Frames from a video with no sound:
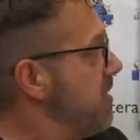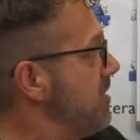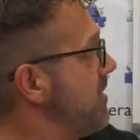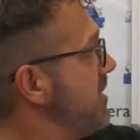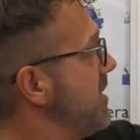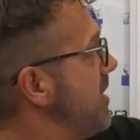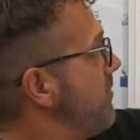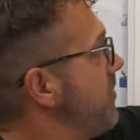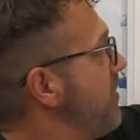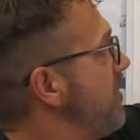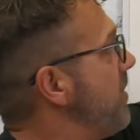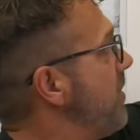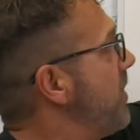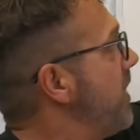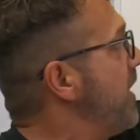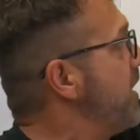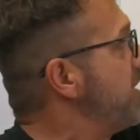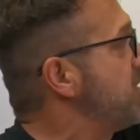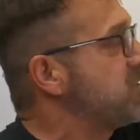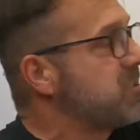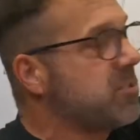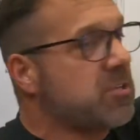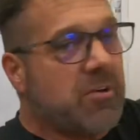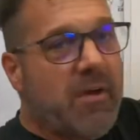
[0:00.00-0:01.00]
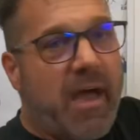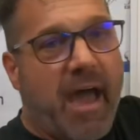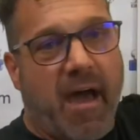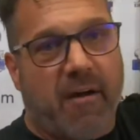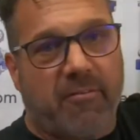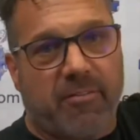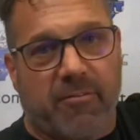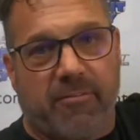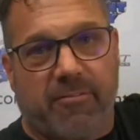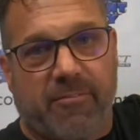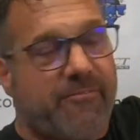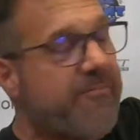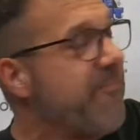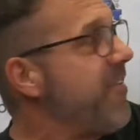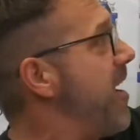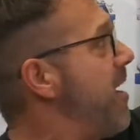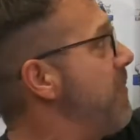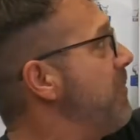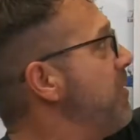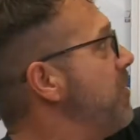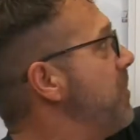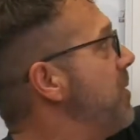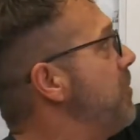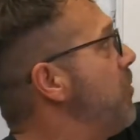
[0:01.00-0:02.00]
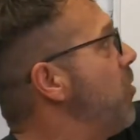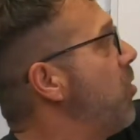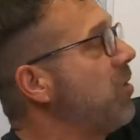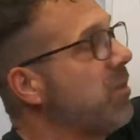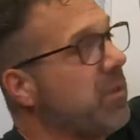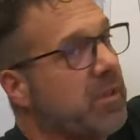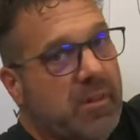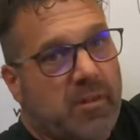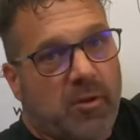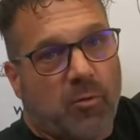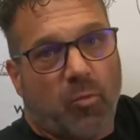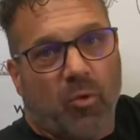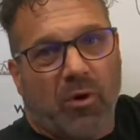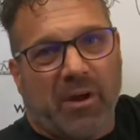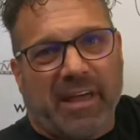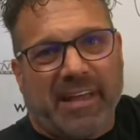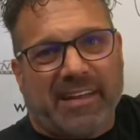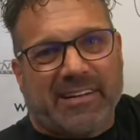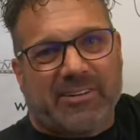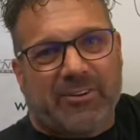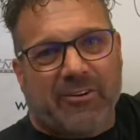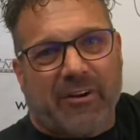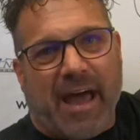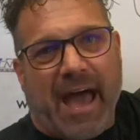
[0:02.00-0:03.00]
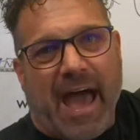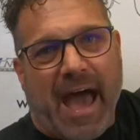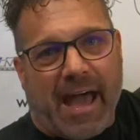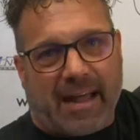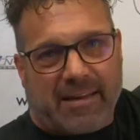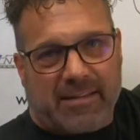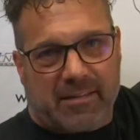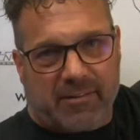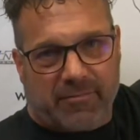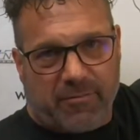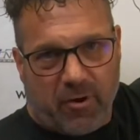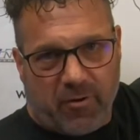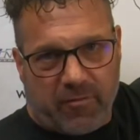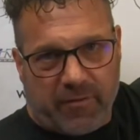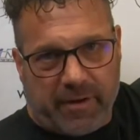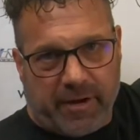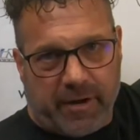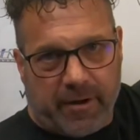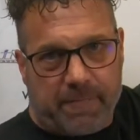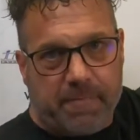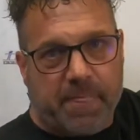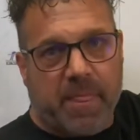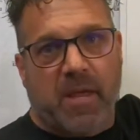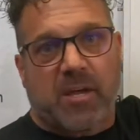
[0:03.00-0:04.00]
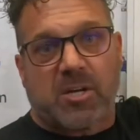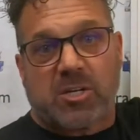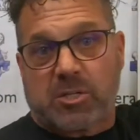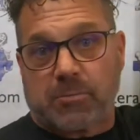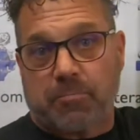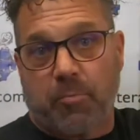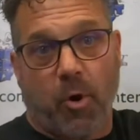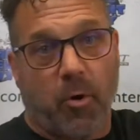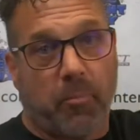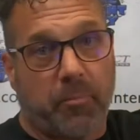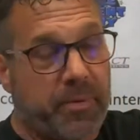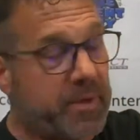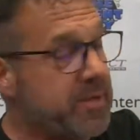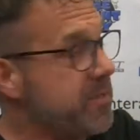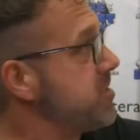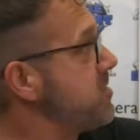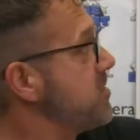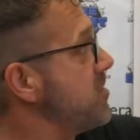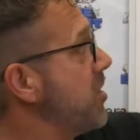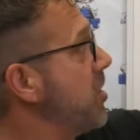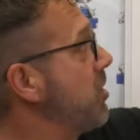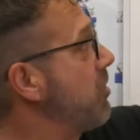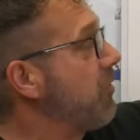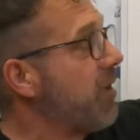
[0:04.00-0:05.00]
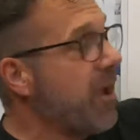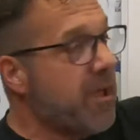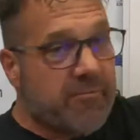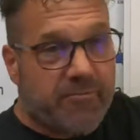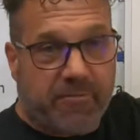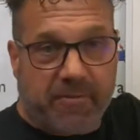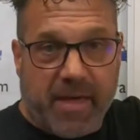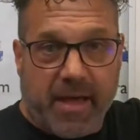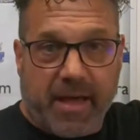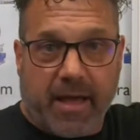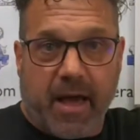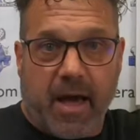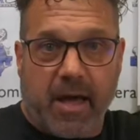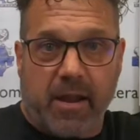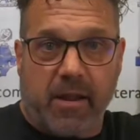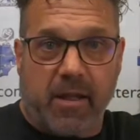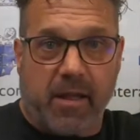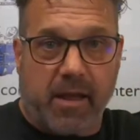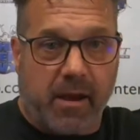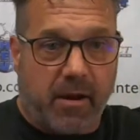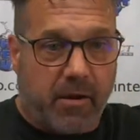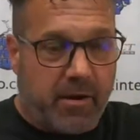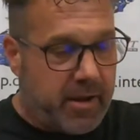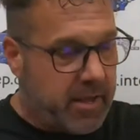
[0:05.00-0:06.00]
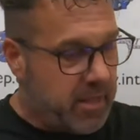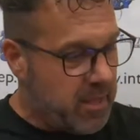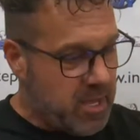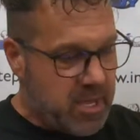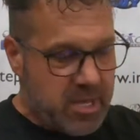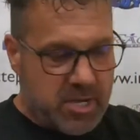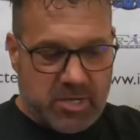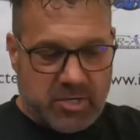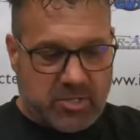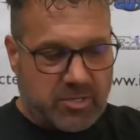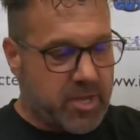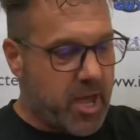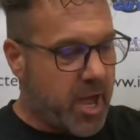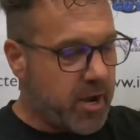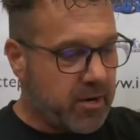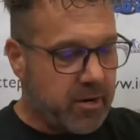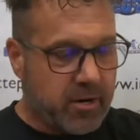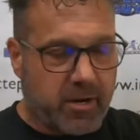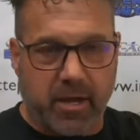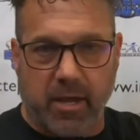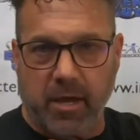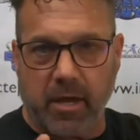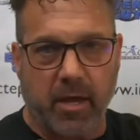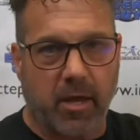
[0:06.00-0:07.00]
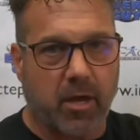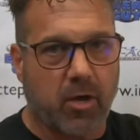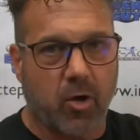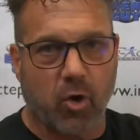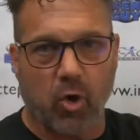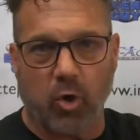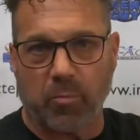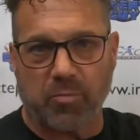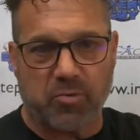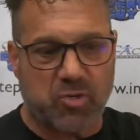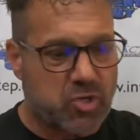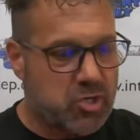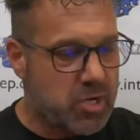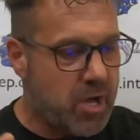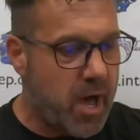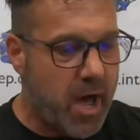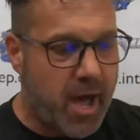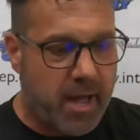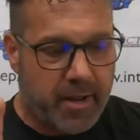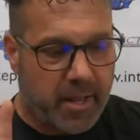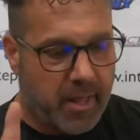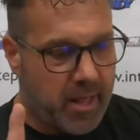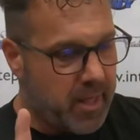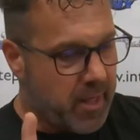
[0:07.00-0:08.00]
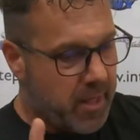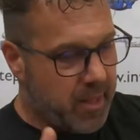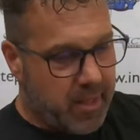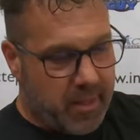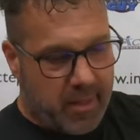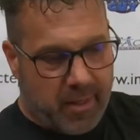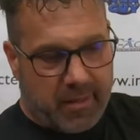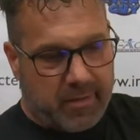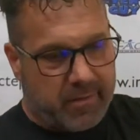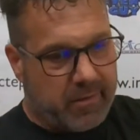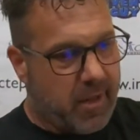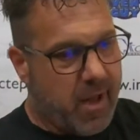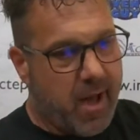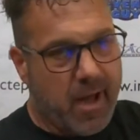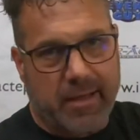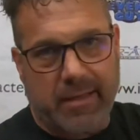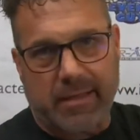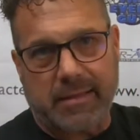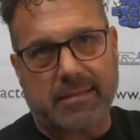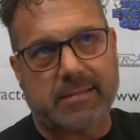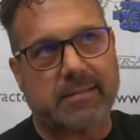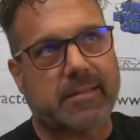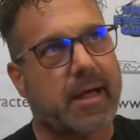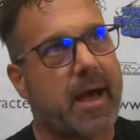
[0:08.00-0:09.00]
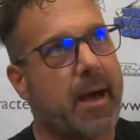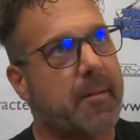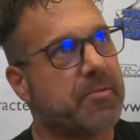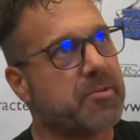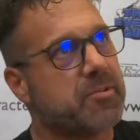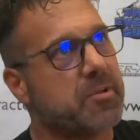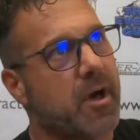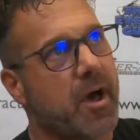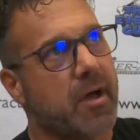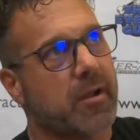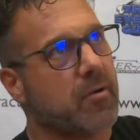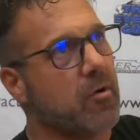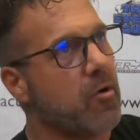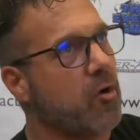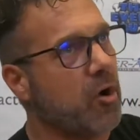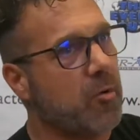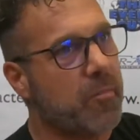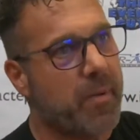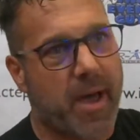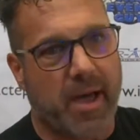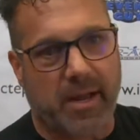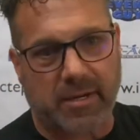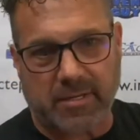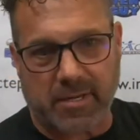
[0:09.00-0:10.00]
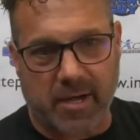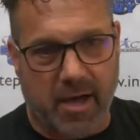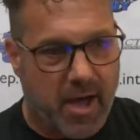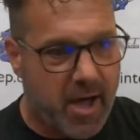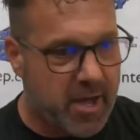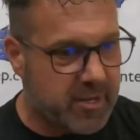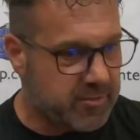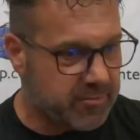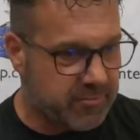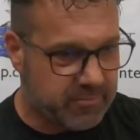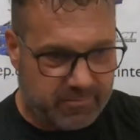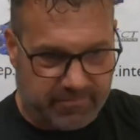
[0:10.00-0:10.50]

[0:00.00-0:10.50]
different things to have the family be a little more interactive over here. Sport pieces are great for that kind of area. Soccer kick, hoop shot, hockey slap shot, quarterback toss,